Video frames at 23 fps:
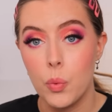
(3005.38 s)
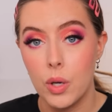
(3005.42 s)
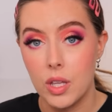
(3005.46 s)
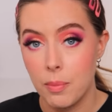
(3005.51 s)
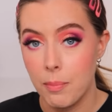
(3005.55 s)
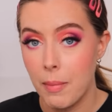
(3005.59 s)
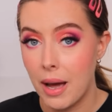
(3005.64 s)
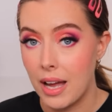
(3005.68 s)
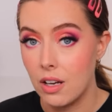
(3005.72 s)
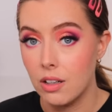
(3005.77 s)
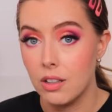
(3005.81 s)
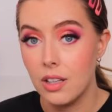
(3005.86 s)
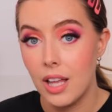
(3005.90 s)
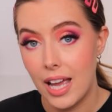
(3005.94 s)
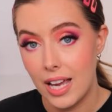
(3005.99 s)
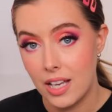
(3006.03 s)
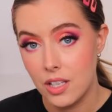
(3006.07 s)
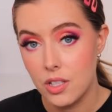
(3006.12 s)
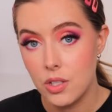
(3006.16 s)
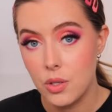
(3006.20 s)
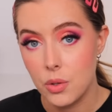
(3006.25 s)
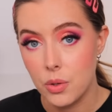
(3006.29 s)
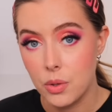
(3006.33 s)
with male
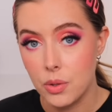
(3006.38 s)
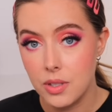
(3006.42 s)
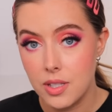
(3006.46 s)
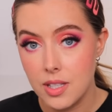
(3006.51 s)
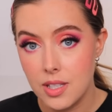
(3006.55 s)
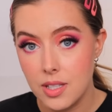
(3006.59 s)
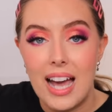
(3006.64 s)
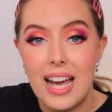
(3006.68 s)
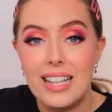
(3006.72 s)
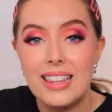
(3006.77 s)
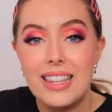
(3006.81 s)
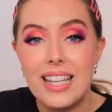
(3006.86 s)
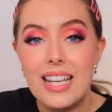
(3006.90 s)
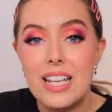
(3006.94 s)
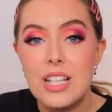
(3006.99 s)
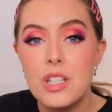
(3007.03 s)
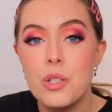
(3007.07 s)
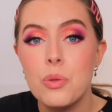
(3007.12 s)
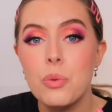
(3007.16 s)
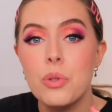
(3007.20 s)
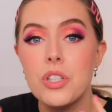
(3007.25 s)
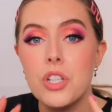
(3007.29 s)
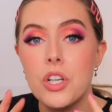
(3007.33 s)
escorts. And
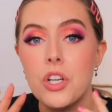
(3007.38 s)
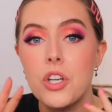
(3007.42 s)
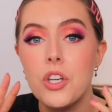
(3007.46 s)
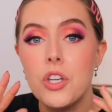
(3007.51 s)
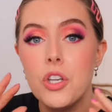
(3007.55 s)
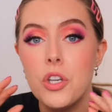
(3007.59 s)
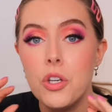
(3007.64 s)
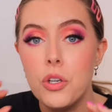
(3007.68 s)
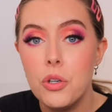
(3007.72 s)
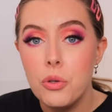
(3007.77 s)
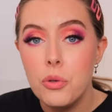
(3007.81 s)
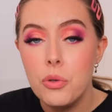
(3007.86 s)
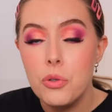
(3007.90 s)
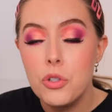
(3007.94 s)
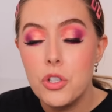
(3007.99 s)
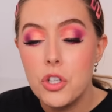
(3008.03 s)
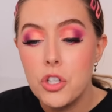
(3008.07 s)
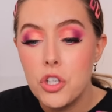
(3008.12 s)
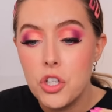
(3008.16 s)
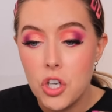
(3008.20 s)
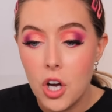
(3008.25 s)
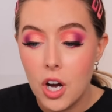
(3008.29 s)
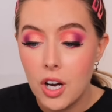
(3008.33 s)
this was a
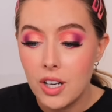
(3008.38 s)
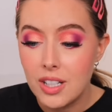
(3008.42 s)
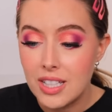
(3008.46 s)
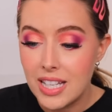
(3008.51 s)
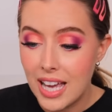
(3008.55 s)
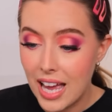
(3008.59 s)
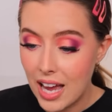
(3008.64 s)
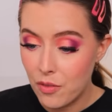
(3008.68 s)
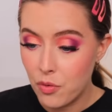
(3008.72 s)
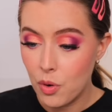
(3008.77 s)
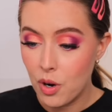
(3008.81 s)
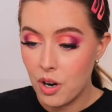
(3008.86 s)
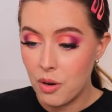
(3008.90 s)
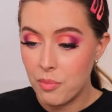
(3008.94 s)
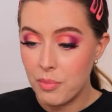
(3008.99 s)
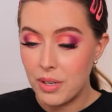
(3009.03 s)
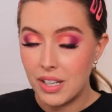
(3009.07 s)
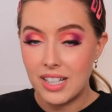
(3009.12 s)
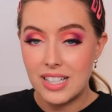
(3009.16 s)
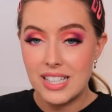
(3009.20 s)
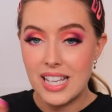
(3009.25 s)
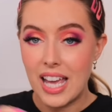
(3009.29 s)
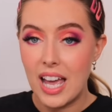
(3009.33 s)
huge shock to everyone
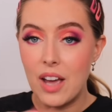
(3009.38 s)
because